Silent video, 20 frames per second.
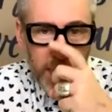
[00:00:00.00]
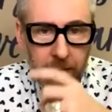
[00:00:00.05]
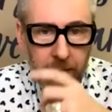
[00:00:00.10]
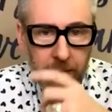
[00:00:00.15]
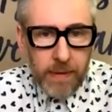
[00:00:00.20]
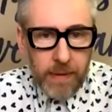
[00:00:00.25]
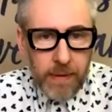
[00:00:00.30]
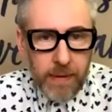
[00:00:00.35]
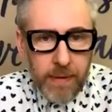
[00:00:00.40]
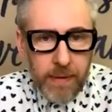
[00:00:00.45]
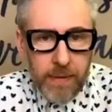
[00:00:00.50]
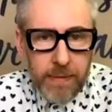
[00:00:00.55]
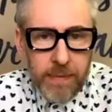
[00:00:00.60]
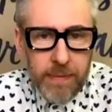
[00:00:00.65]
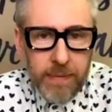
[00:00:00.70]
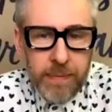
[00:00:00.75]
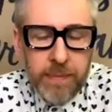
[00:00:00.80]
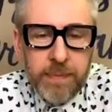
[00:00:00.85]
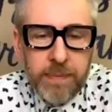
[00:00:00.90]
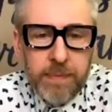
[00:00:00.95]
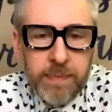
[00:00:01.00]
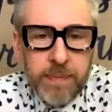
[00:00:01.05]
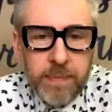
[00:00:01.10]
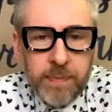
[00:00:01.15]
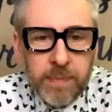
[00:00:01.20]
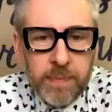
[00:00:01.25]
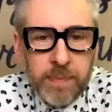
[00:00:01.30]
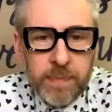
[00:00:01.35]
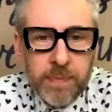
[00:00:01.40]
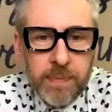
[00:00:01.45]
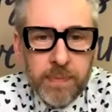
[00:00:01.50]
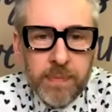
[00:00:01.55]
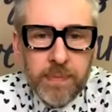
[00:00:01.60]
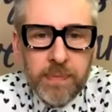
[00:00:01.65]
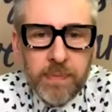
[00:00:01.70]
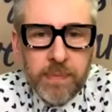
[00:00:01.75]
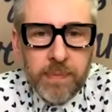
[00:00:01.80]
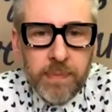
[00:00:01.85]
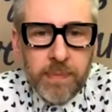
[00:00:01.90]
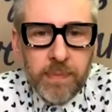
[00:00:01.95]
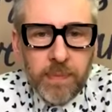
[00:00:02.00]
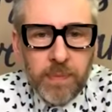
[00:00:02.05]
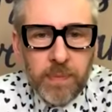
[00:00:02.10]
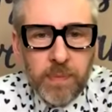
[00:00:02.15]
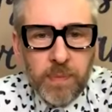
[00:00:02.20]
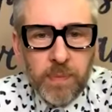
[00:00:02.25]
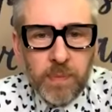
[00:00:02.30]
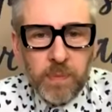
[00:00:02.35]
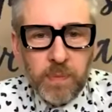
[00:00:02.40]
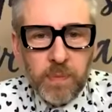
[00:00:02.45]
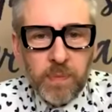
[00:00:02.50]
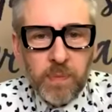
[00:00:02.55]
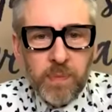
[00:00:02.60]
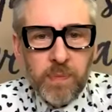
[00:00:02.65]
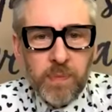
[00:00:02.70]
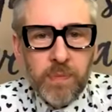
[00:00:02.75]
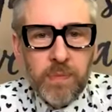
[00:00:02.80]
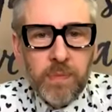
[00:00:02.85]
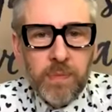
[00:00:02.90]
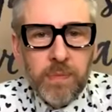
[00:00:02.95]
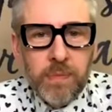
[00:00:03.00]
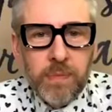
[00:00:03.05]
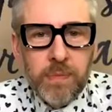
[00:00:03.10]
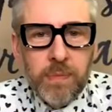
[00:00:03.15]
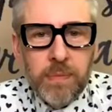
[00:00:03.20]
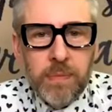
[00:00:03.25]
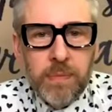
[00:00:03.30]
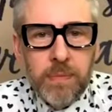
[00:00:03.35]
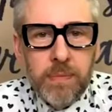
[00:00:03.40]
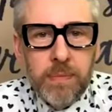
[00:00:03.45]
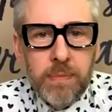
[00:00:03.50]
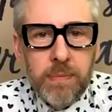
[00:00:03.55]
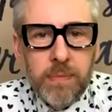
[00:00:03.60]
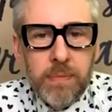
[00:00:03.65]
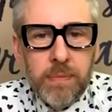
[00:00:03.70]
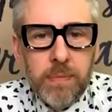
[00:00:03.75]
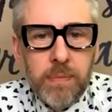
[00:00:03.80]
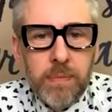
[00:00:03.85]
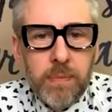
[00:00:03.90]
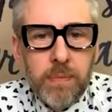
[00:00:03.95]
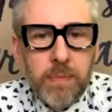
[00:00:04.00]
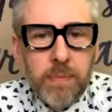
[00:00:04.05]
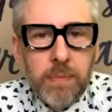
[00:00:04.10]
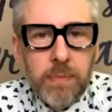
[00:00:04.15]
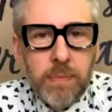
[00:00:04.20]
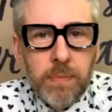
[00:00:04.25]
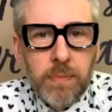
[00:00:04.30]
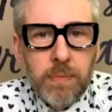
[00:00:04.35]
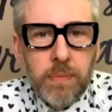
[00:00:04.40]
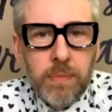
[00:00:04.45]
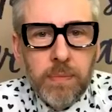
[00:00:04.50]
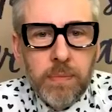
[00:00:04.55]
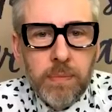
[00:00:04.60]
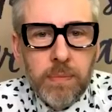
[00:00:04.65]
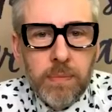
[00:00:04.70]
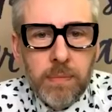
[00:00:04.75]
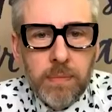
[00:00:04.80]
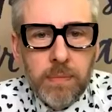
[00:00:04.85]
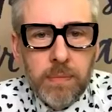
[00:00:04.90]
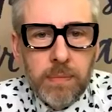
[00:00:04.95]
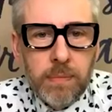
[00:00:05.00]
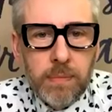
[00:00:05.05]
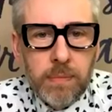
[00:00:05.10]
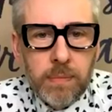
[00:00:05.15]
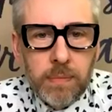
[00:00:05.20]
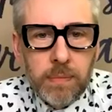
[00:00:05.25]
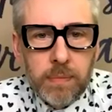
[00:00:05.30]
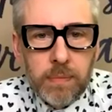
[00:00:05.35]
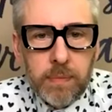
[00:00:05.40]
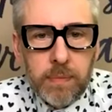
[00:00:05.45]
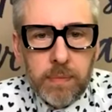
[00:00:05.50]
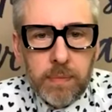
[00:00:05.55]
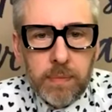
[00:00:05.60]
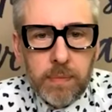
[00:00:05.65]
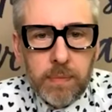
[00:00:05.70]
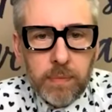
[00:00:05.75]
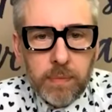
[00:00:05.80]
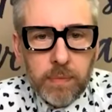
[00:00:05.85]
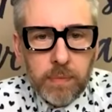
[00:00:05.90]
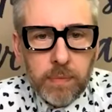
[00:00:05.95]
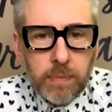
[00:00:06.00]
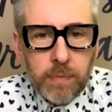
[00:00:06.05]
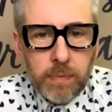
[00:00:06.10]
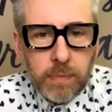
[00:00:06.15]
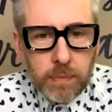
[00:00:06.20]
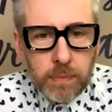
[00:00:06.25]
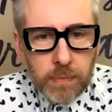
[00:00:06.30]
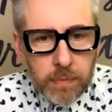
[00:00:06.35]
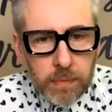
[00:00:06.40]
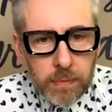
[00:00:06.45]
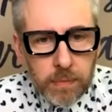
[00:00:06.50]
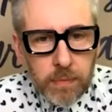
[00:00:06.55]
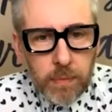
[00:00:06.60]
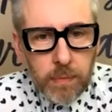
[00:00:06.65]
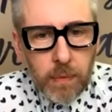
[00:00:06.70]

No words are spoken by the person on screen.